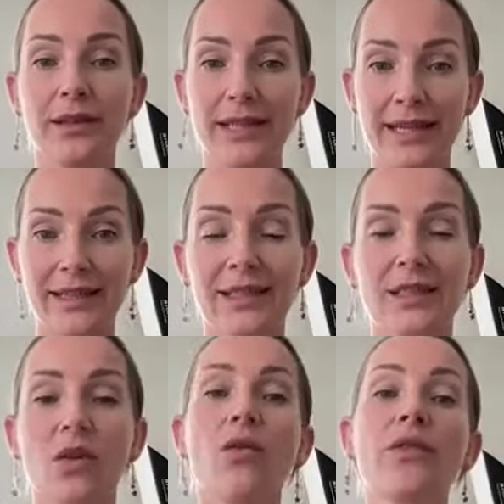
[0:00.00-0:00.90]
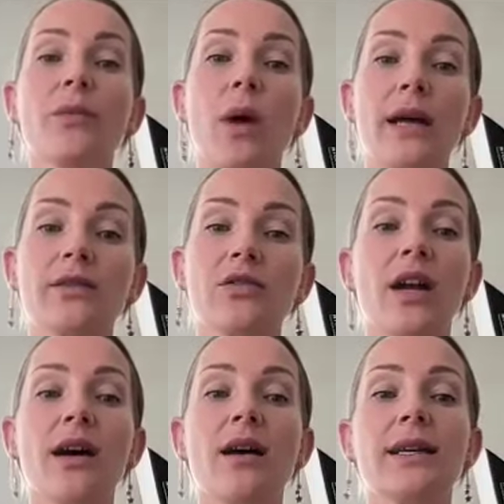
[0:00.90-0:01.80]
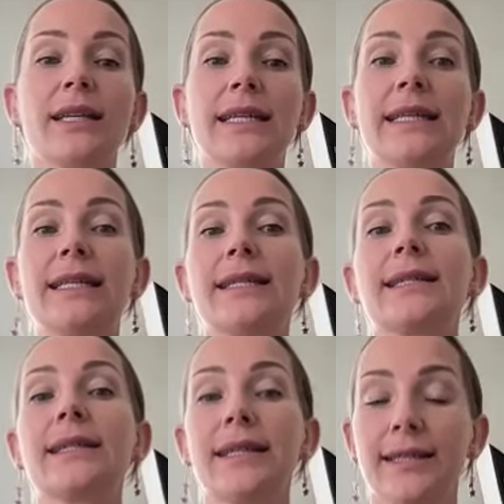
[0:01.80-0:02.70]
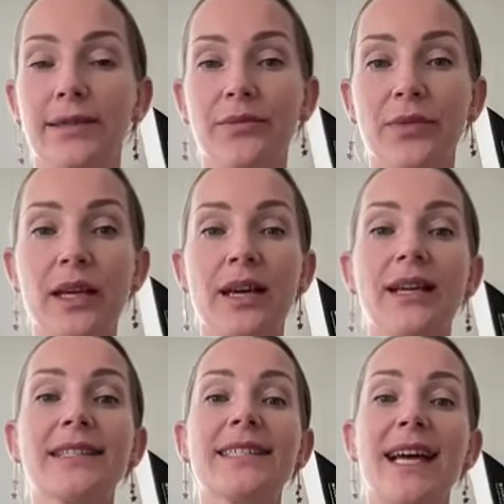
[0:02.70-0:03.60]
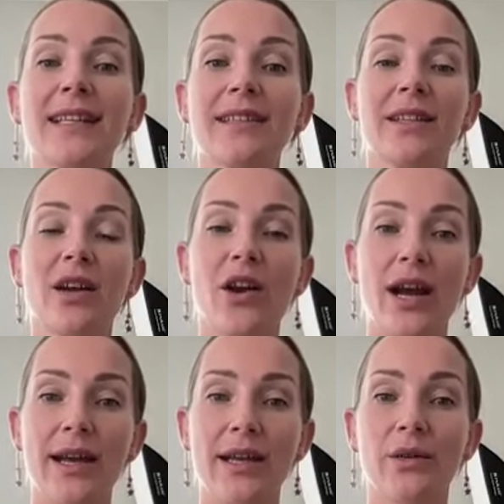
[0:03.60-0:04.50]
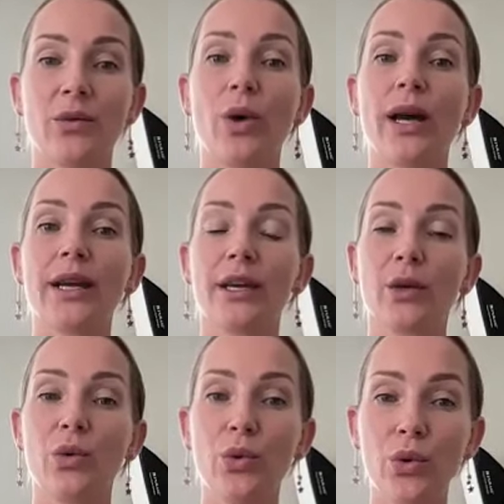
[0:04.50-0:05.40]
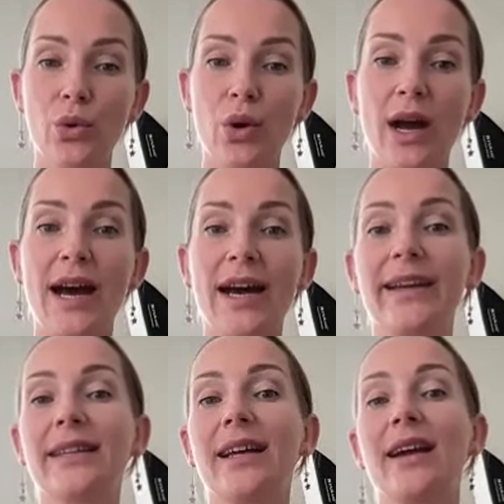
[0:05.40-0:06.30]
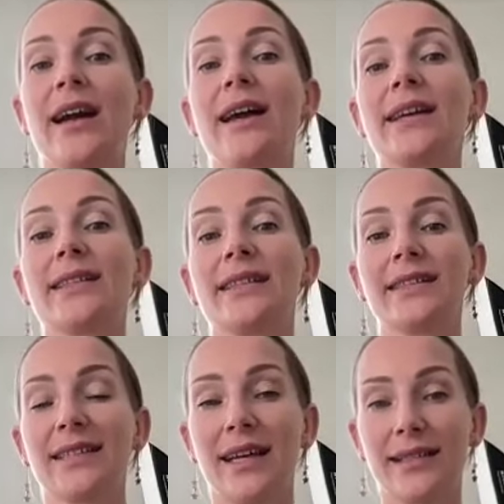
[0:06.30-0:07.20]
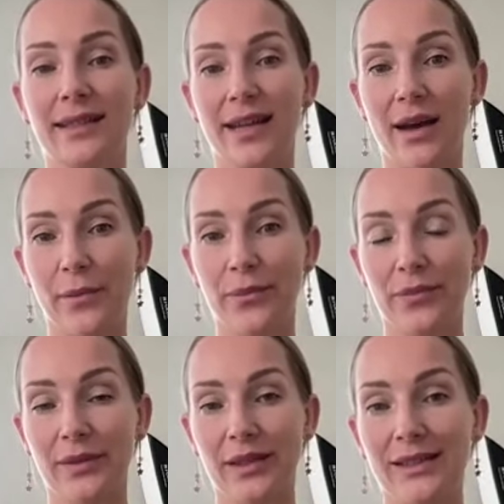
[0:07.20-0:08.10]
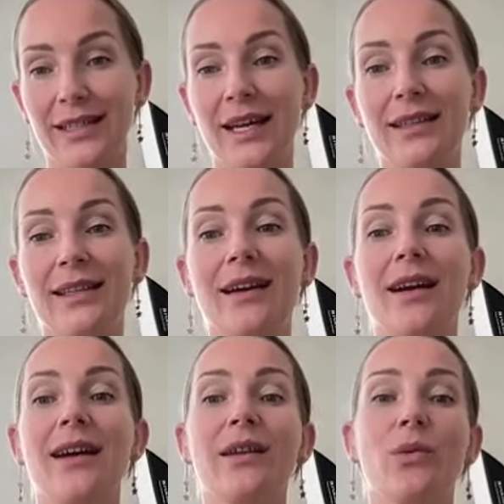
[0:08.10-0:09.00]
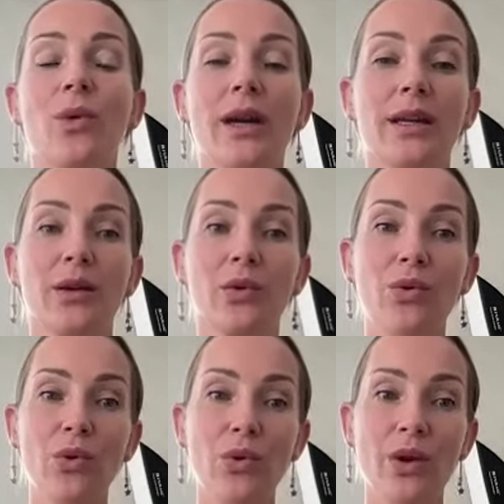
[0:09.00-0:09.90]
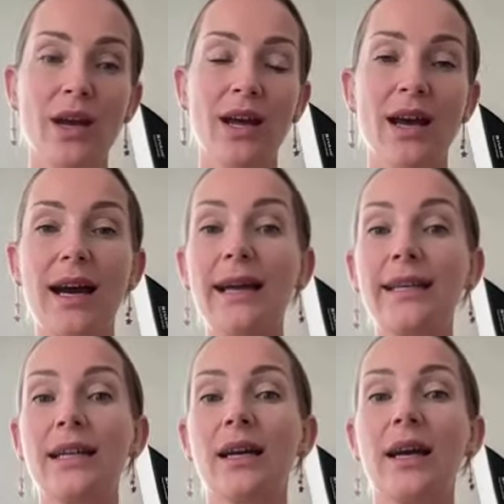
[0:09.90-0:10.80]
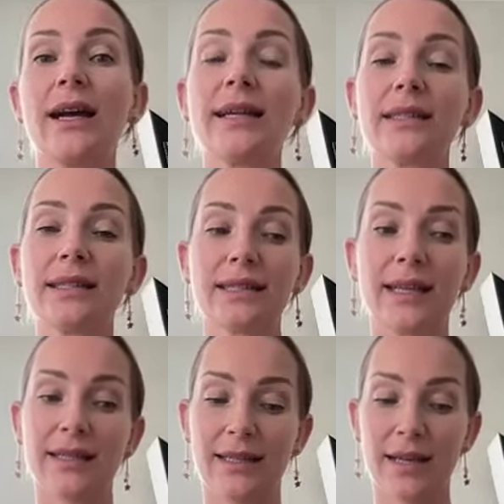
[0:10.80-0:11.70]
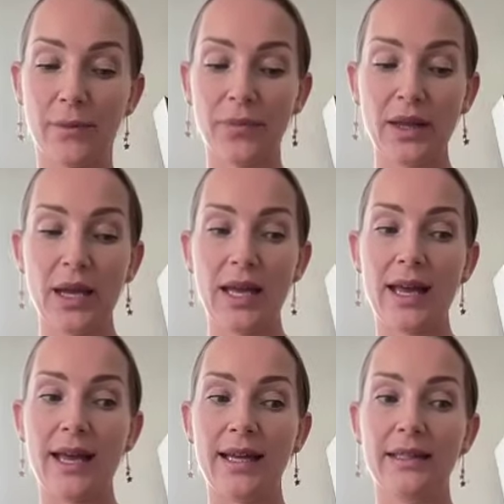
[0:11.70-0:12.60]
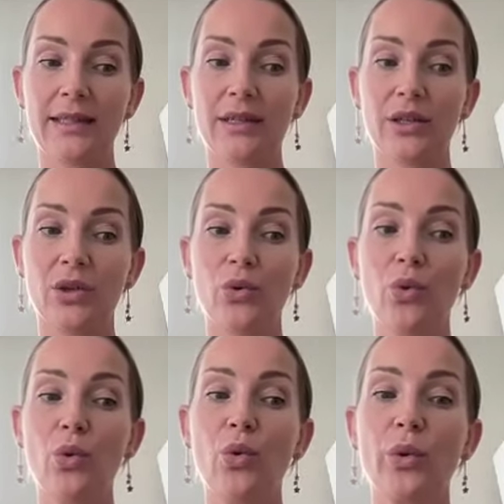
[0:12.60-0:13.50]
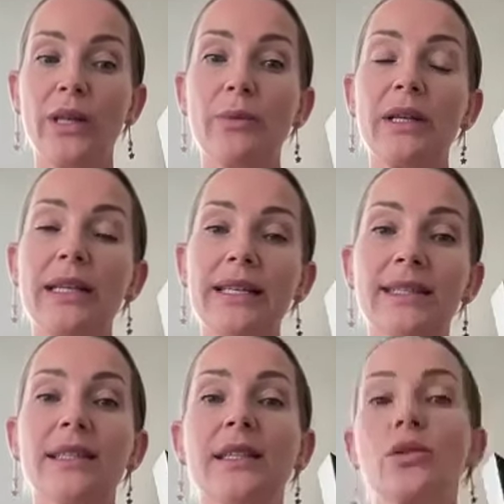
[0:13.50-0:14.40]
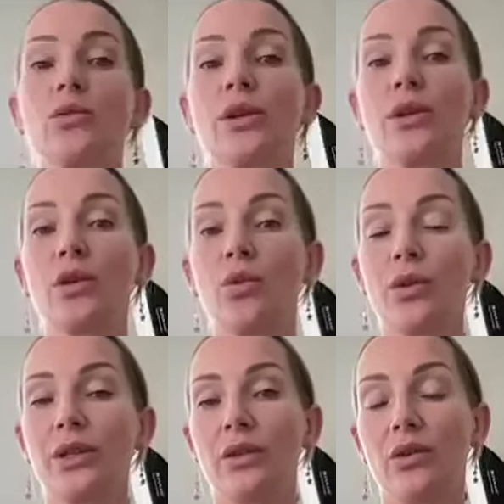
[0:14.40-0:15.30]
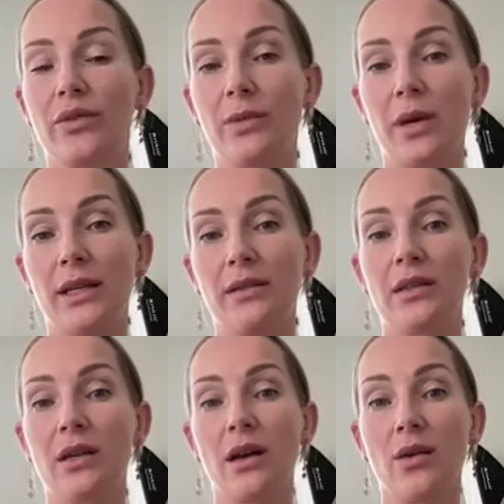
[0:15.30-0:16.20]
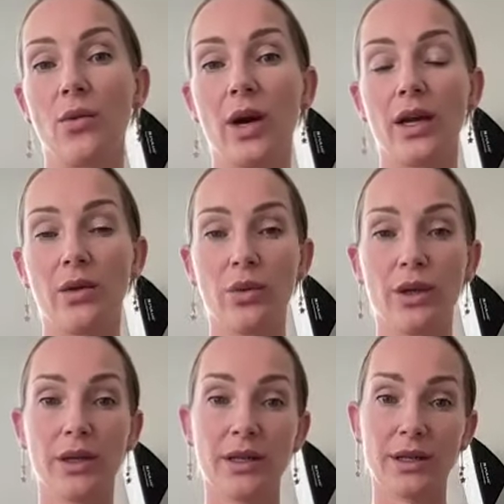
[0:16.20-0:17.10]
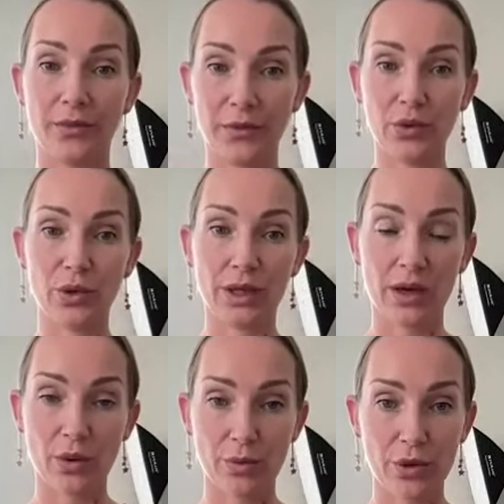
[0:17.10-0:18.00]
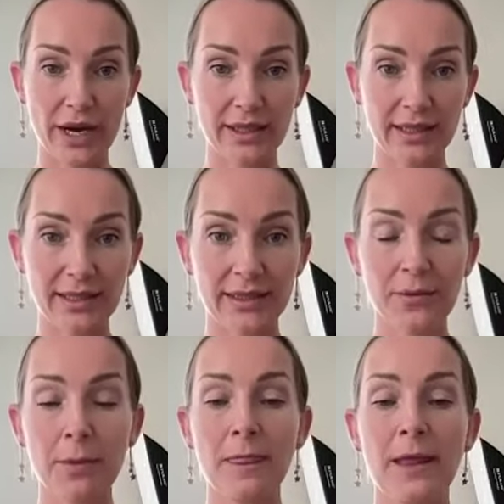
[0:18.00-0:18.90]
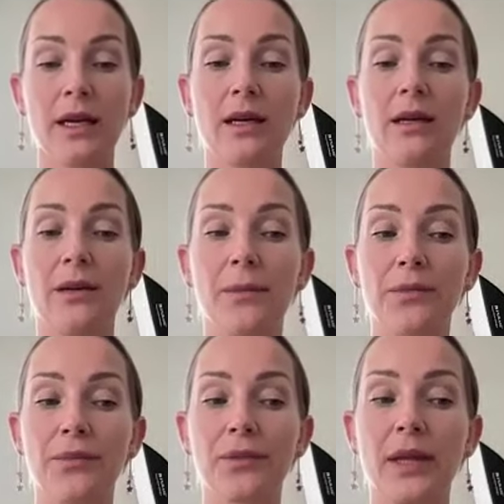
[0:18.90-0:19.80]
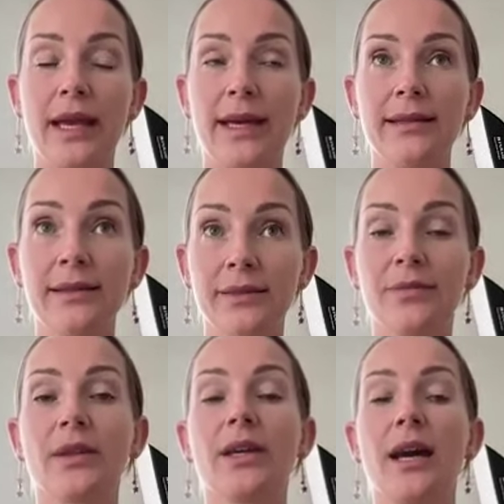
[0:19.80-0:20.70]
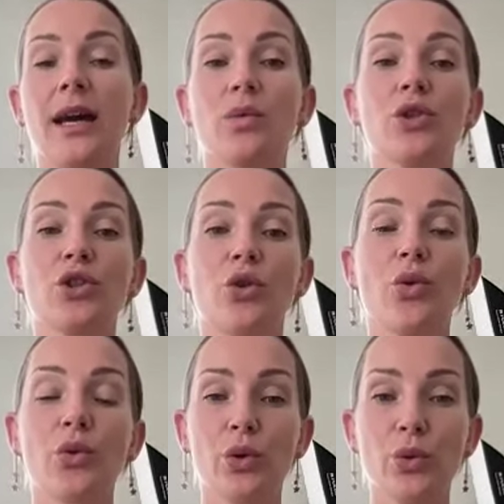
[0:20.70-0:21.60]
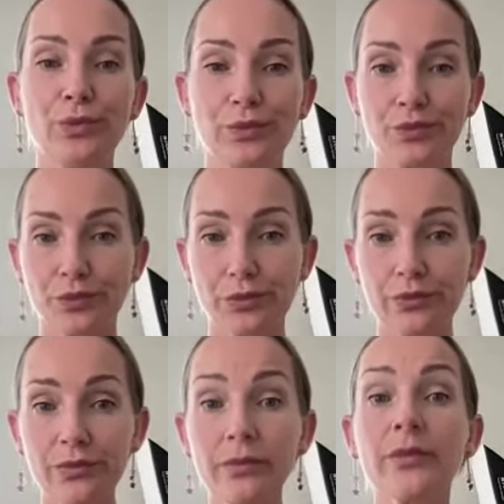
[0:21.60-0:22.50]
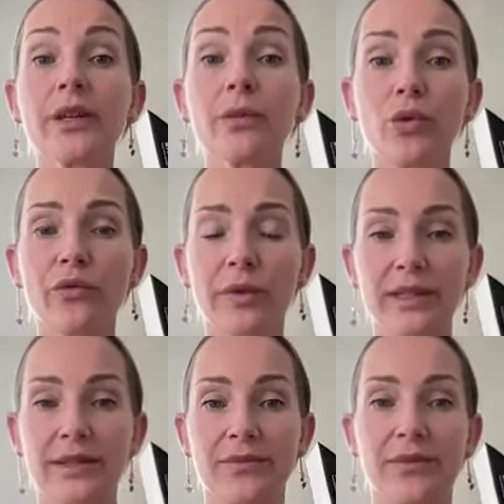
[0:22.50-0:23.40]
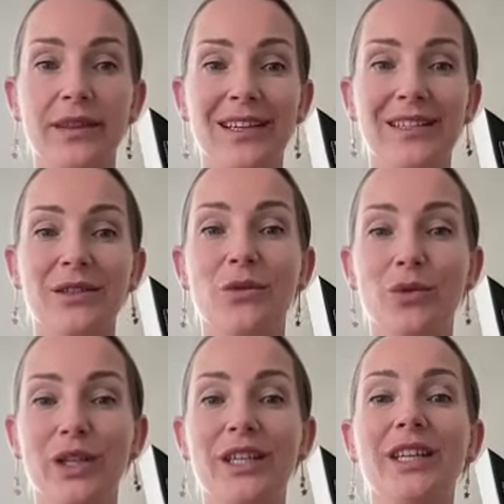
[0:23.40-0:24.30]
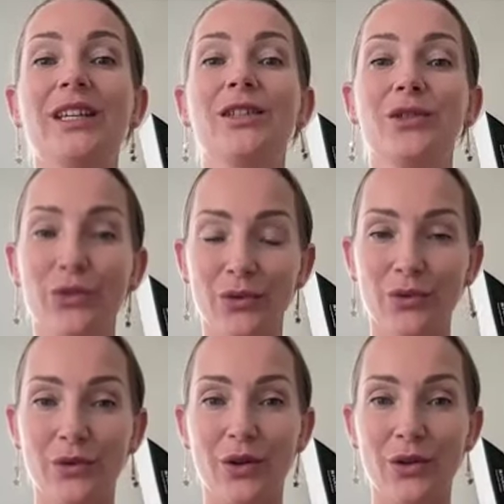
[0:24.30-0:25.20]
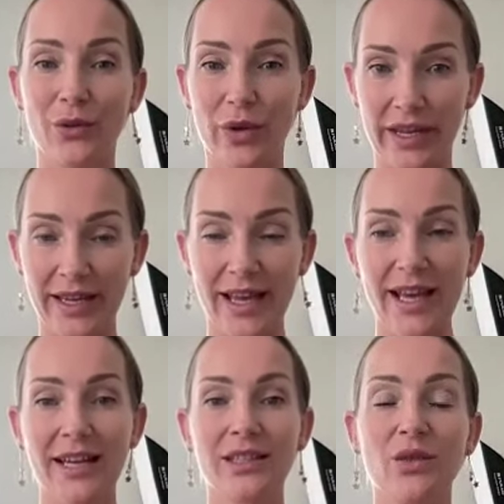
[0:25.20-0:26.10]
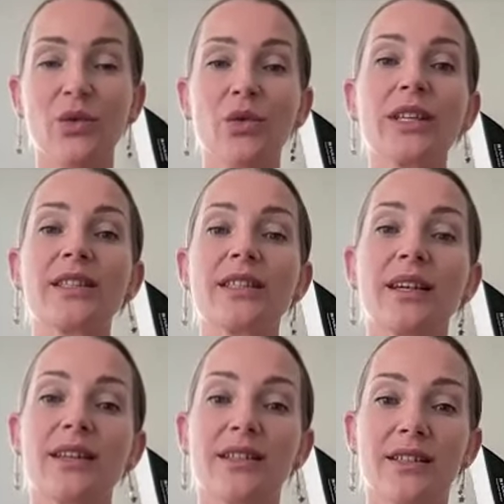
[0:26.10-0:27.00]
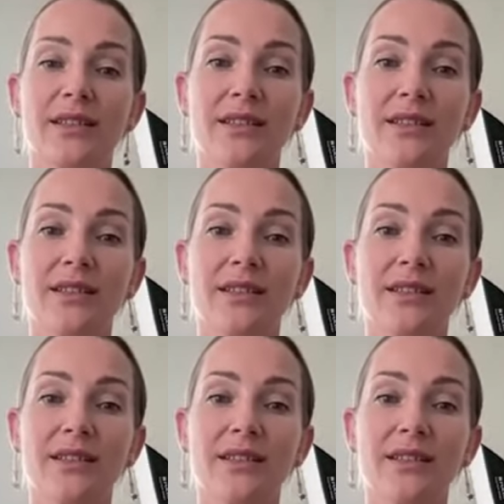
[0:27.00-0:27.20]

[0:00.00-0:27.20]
text of the mantra is this: Sat Narayan Vaheguru Hari Narayan Sat Nam. Sat Narayan Vaheguru Hari Narayan Sat Nam. And you will be listening to the recording of the mantra while we are doing our practice, and I will show you the movements that we do on the way. So you can start